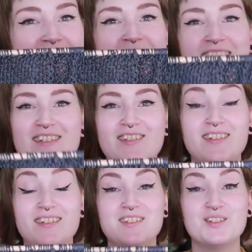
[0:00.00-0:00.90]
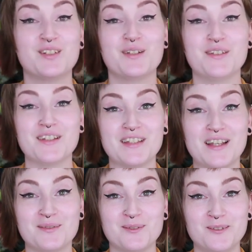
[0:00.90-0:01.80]
This is so
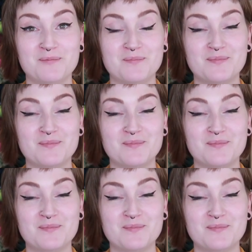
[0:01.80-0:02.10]
successful.